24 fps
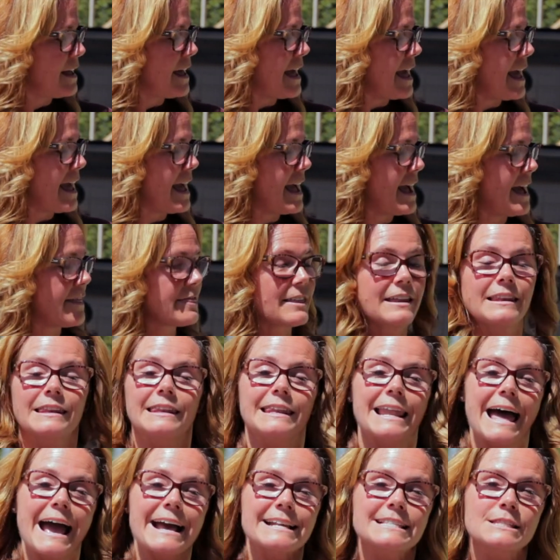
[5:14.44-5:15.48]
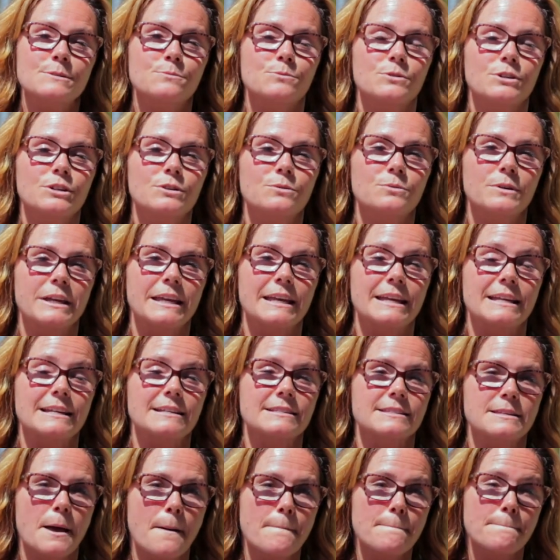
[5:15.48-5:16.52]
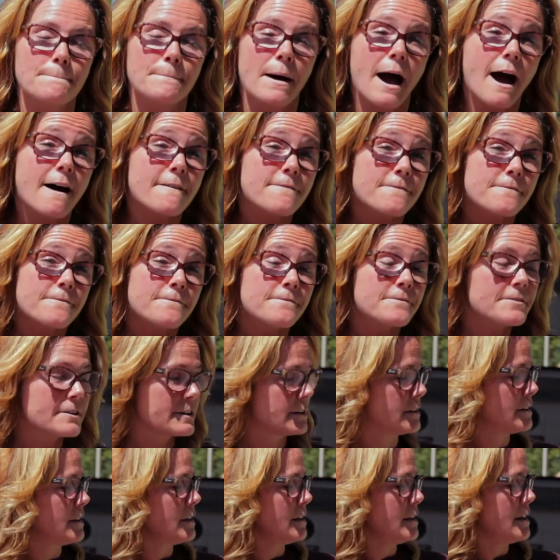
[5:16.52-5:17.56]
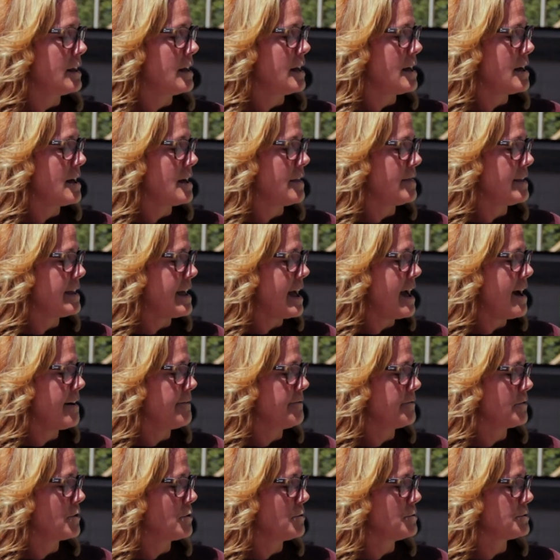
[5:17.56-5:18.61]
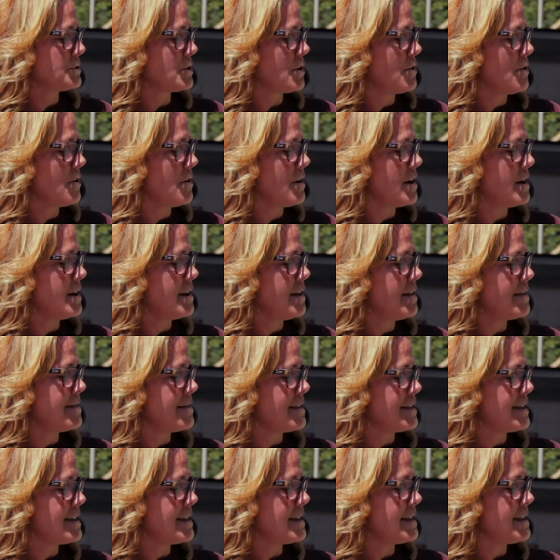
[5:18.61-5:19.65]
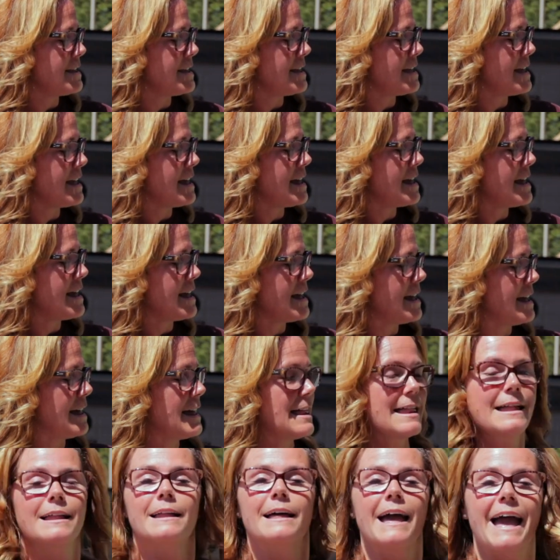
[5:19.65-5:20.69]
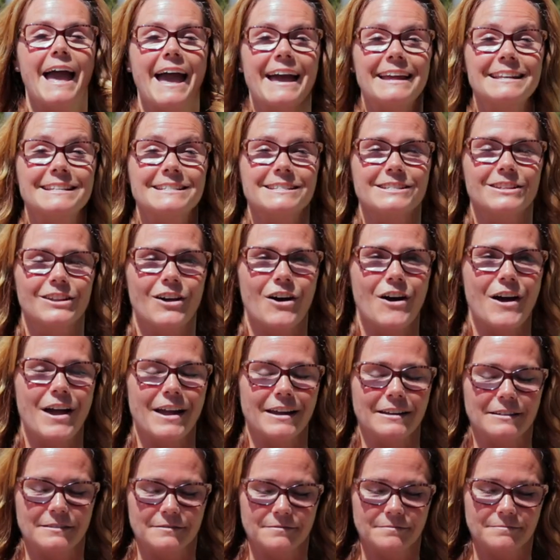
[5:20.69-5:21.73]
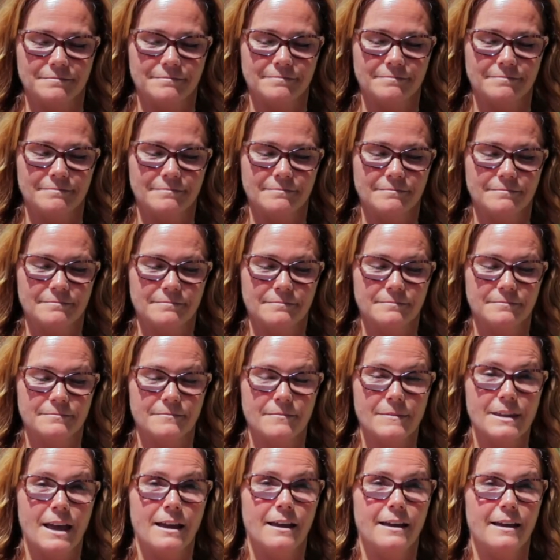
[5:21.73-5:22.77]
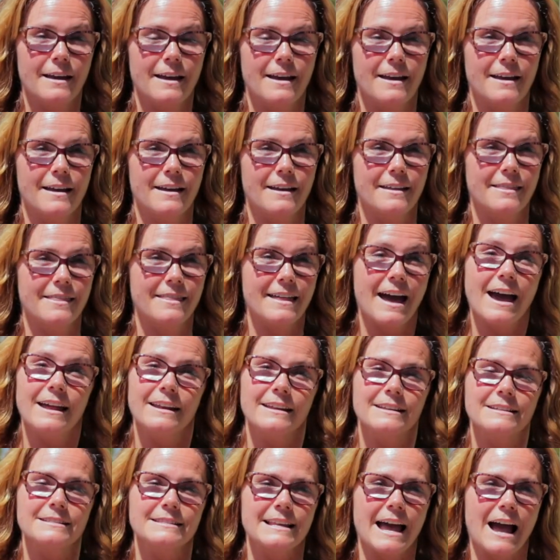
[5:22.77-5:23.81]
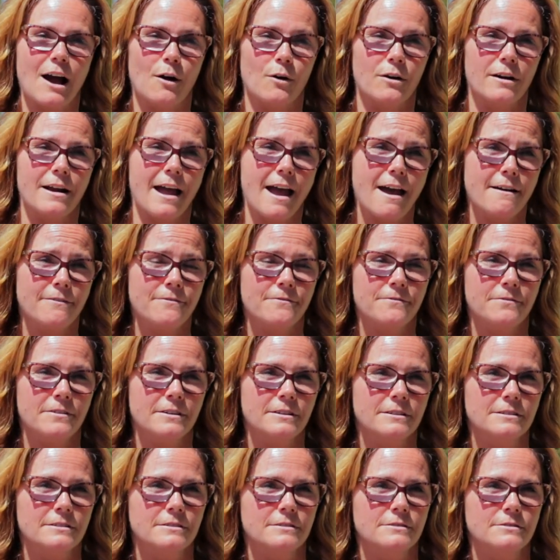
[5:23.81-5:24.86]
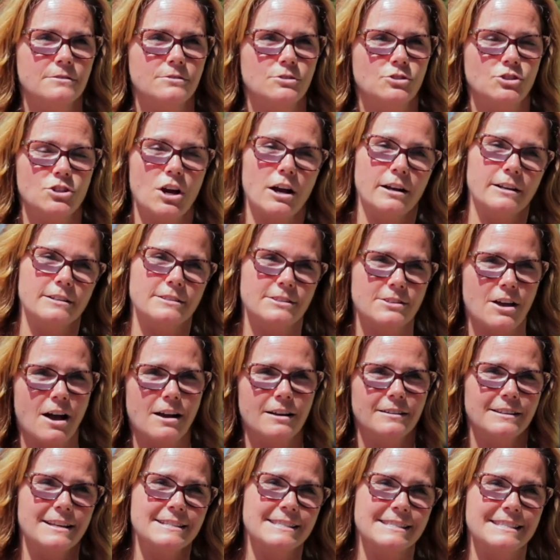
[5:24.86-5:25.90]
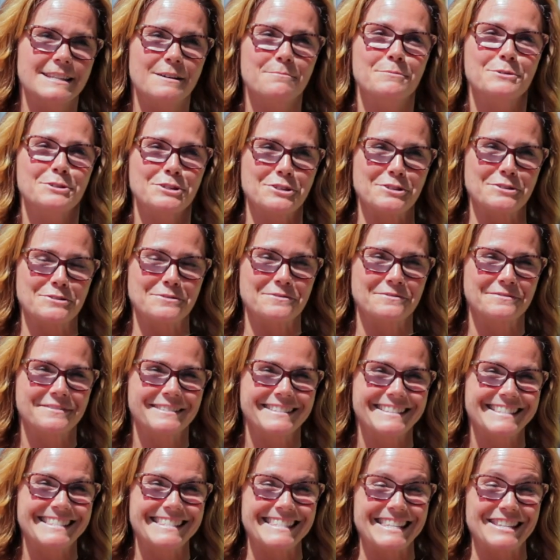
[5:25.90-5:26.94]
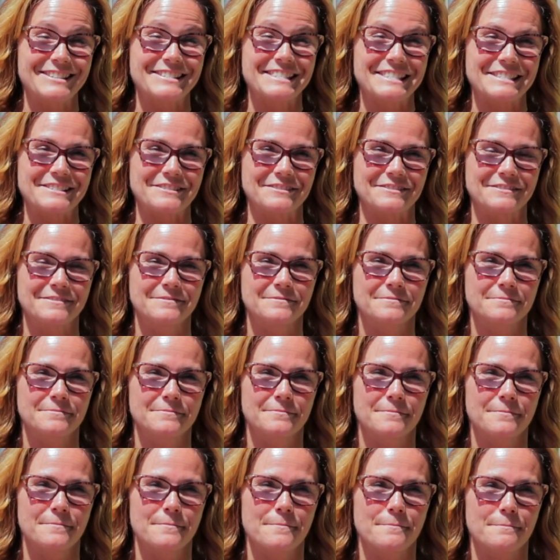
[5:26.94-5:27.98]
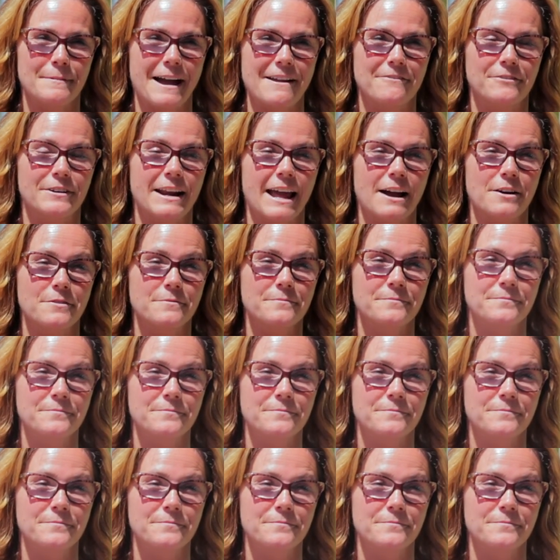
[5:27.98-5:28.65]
And the last word is puff, and the F goes on the end line. And that is our F Chalk and Sock lesson number 2. See you soon. Bye for now.